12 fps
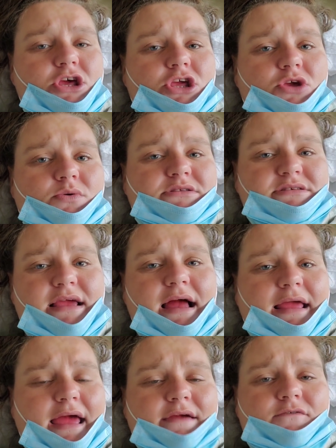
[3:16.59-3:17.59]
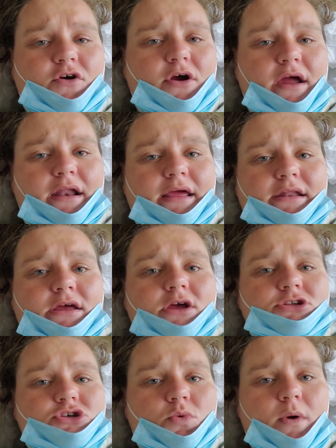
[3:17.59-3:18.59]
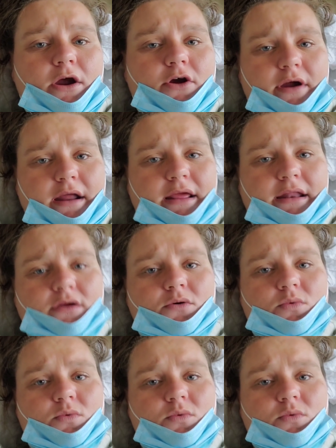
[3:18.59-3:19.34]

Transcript: you would see I gave credit to where credit